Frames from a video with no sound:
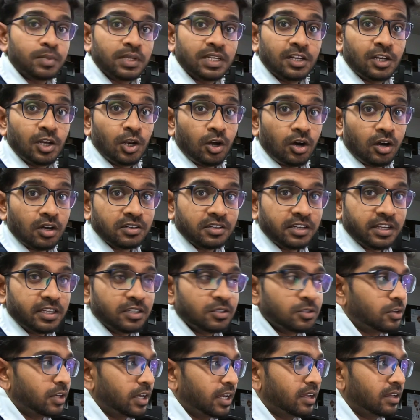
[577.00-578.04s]
Been a long
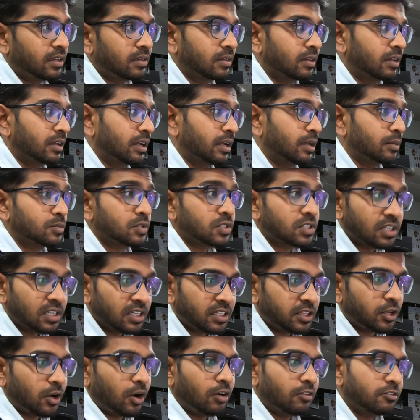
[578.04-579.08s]
day today. I'm
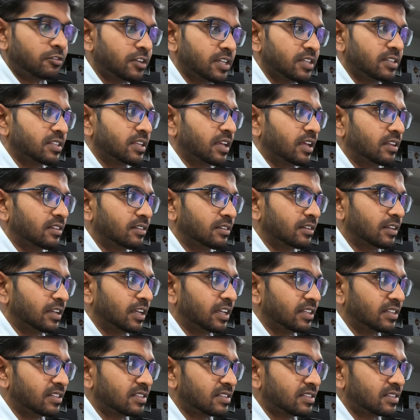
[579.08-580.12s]
still in the office and
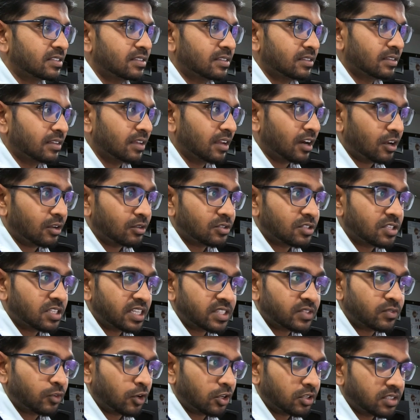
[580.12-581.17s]
it's around
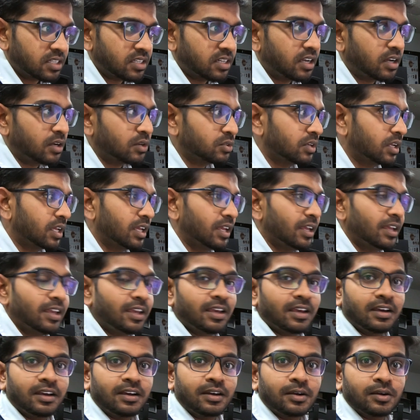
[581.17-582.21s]
6:40
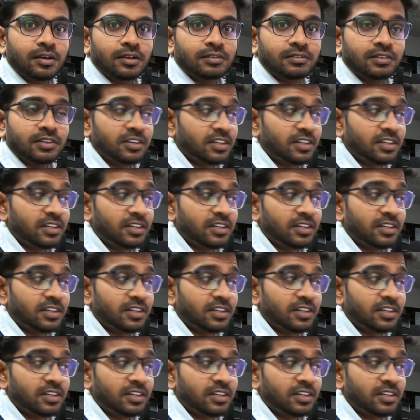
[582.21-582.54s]
now.